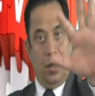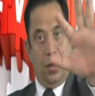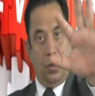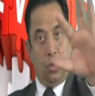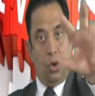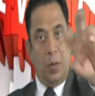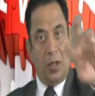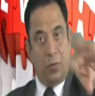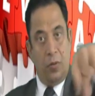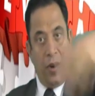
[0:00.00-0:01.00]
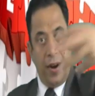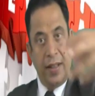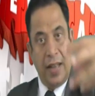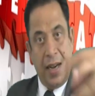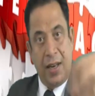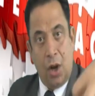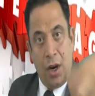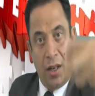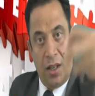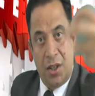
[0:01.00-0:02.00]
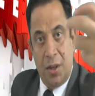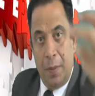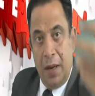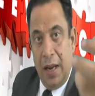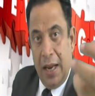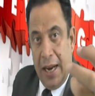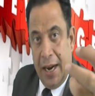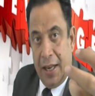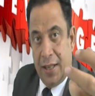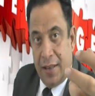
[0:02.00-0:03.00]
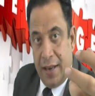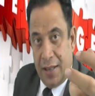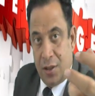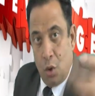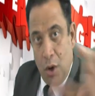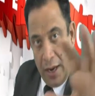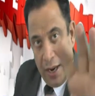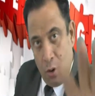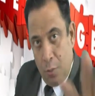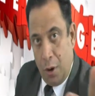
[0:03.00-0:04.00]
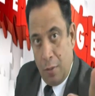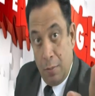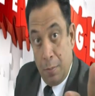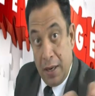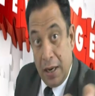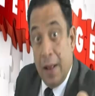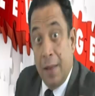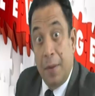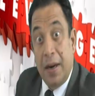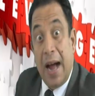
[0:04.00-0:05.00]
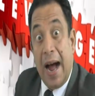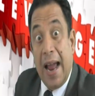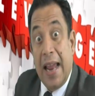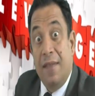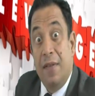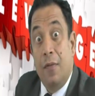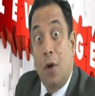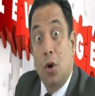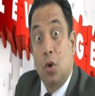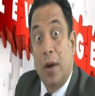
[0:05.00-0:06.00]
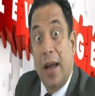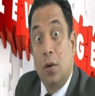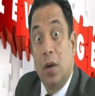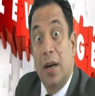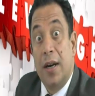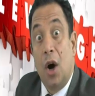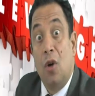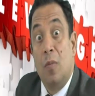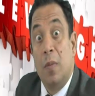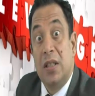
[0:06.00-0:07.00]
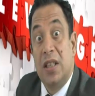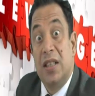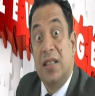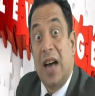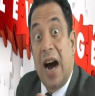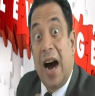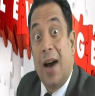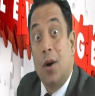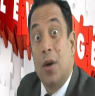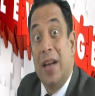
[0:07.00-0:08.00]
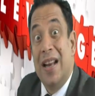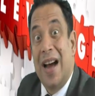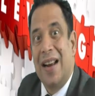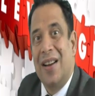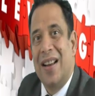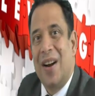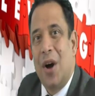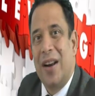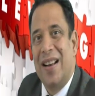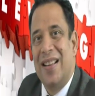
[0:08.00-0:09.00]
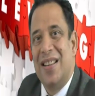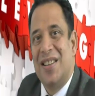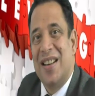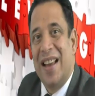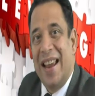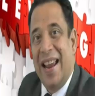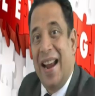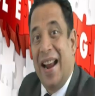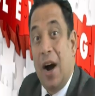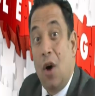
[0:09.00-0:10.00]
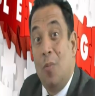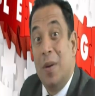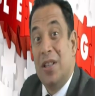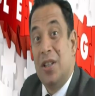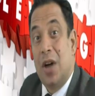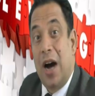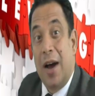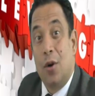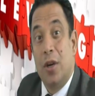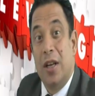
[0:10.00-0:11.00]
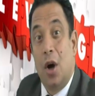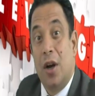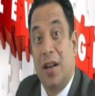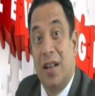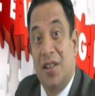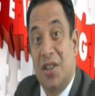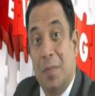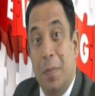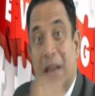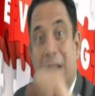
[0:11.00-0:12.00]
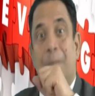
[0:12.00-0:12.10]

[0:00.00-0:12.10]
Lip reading: So you must be wondering that in organization B, EAT is less. Okay, no problem. But I want to calculate how much is ROE in organization A and how much is ROE in organization B.